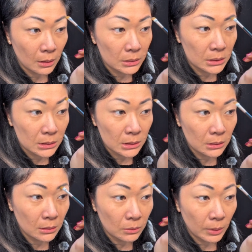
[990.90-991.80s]

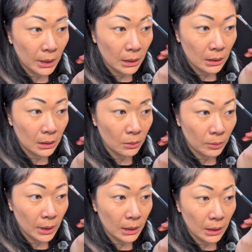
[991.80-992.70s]
still waiting in the
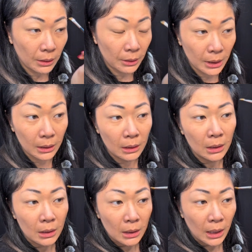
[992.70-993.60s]
waiting area.
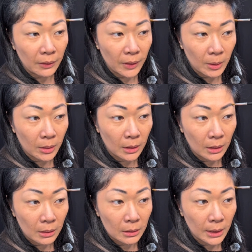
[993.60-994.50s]
And then
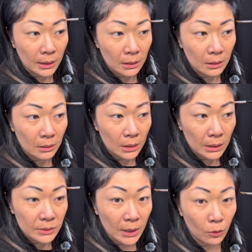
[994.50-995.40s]
like it
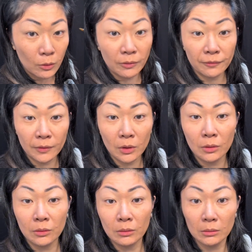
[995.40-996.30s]
was like overflowed.